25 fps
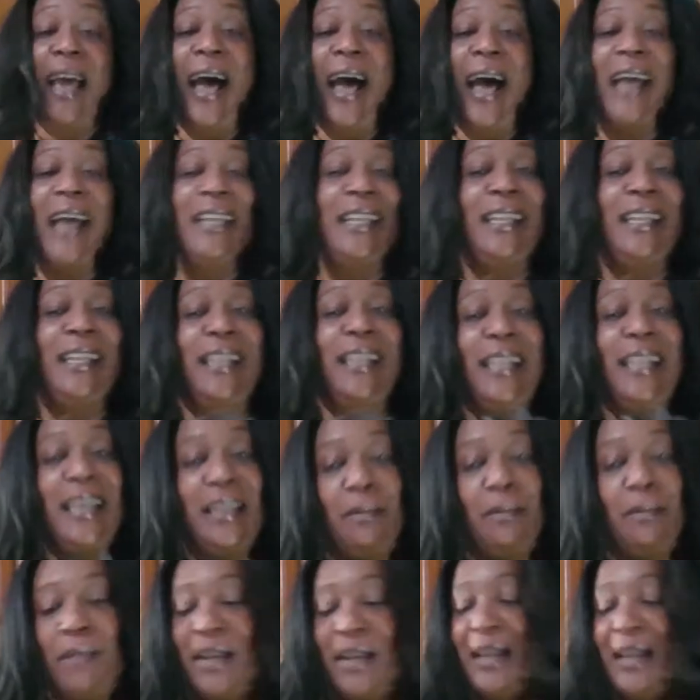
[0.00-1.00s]
add a
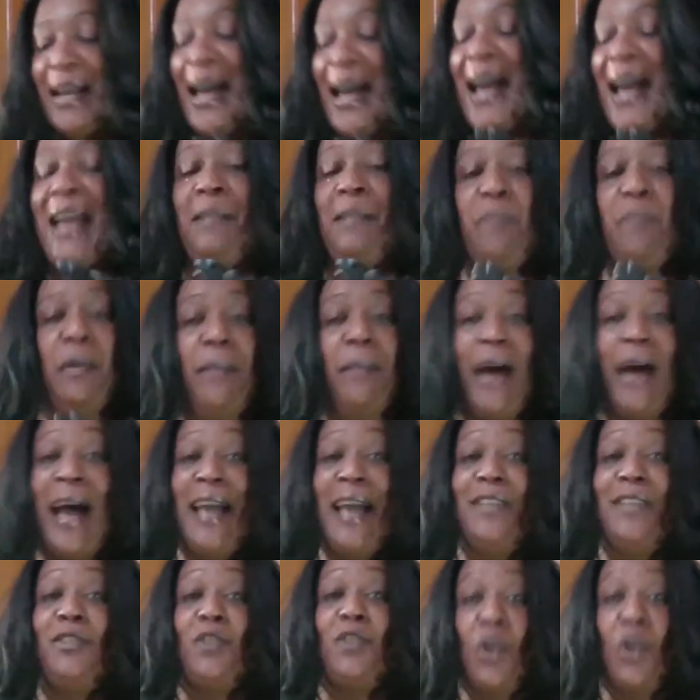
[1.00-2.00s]
little bit of cayenne pepper. I
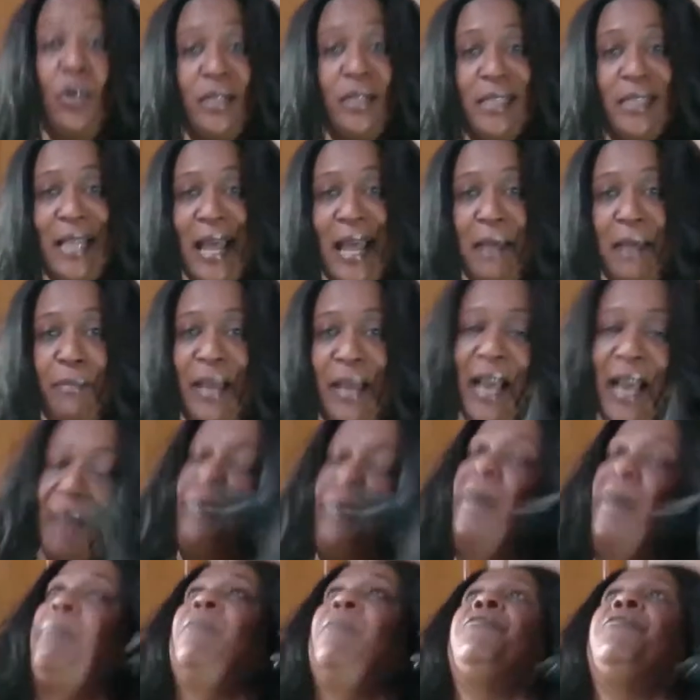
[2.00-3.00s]
don't like black
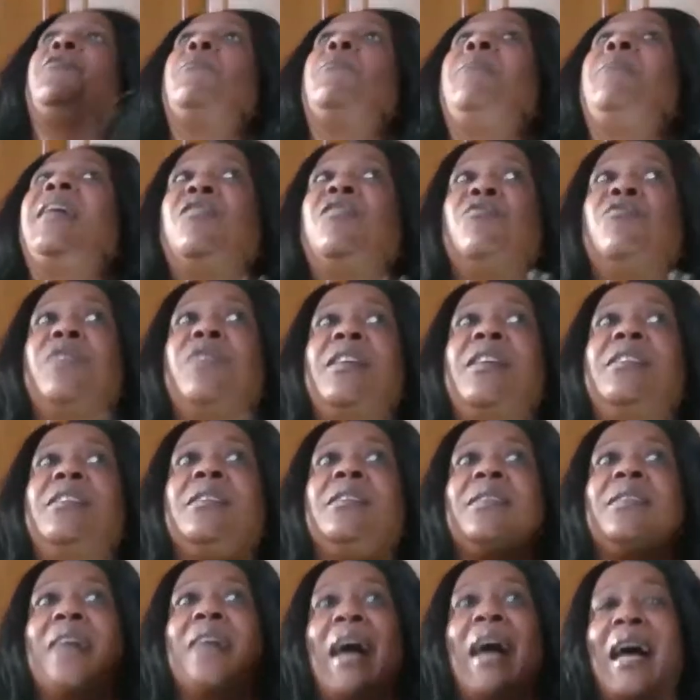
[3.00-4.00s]
pepper for many
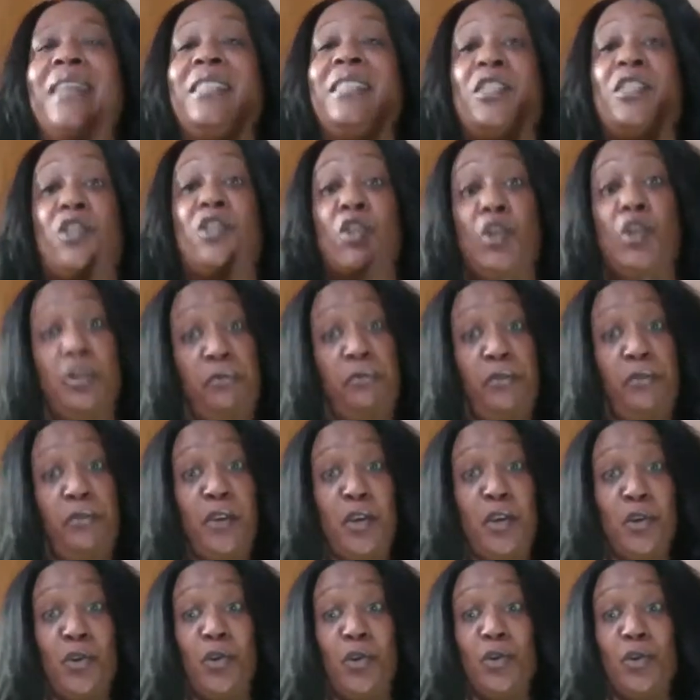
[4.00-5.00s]
reasons, guys. It's good for
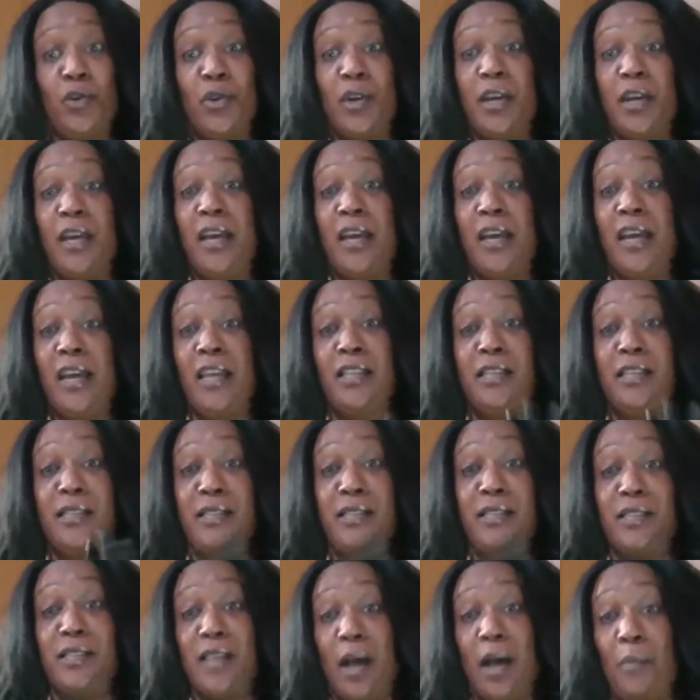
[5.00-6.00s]
you in
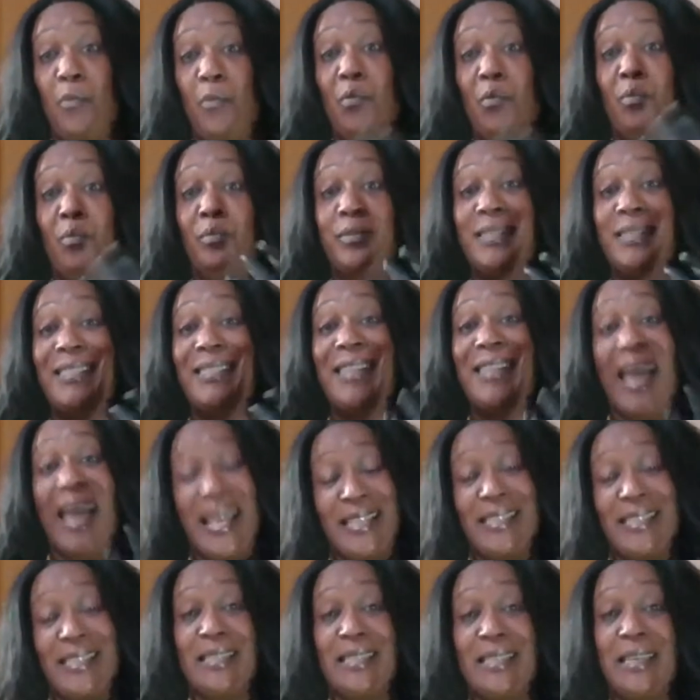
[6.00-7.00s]
some
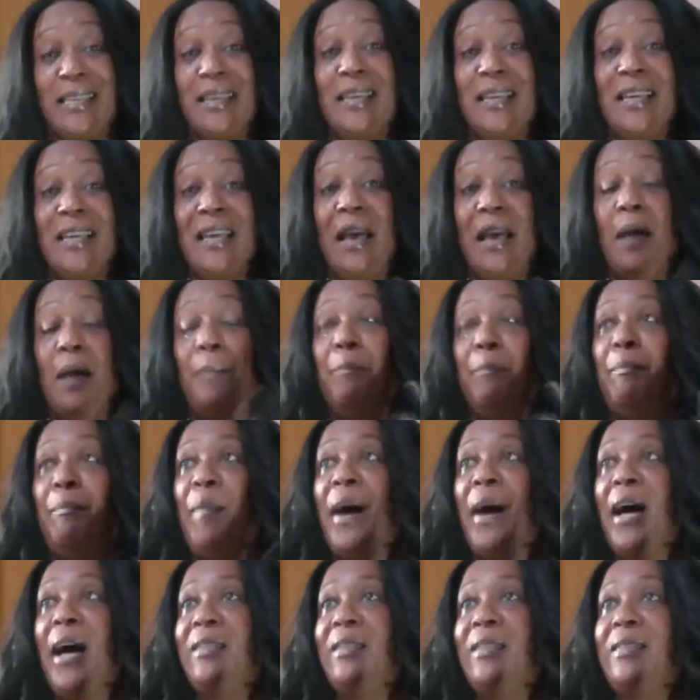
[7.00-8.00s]
sense,
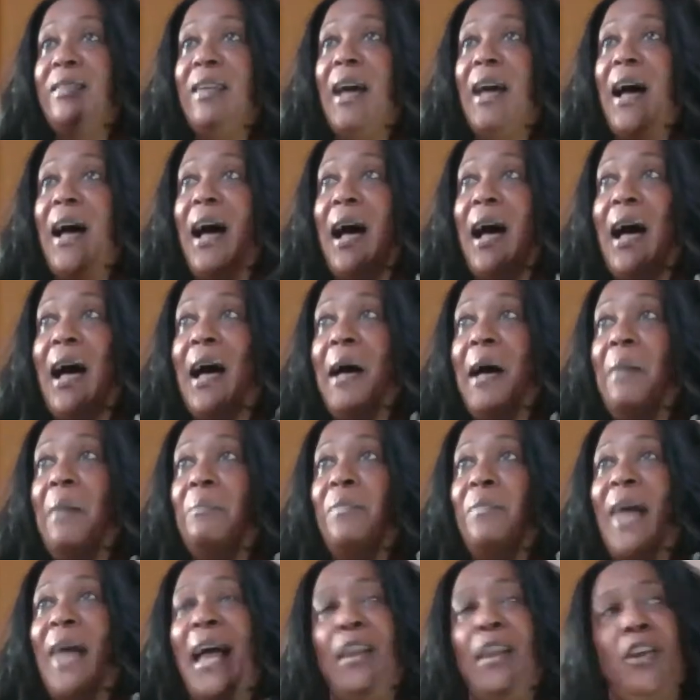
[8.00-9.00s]
but
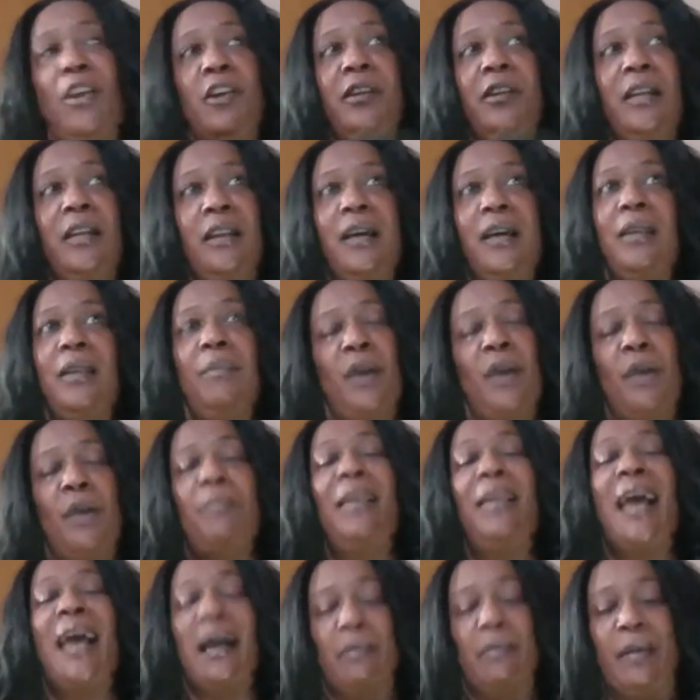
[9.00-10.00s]
I learned a lot about
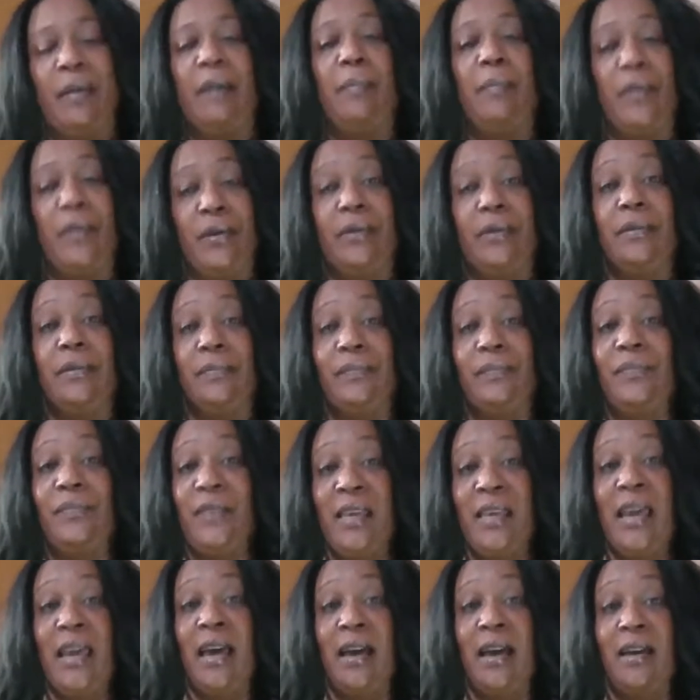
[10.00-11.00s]
black pepper.
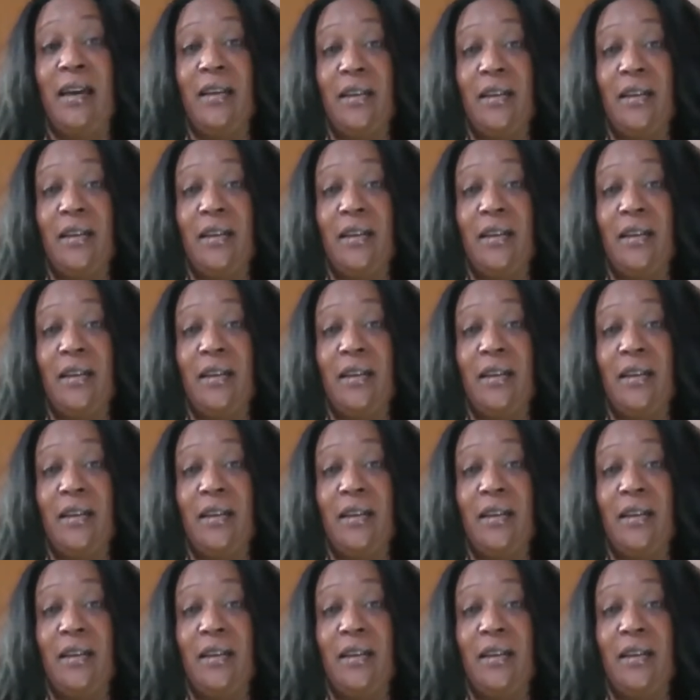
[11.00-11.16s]
Yeah.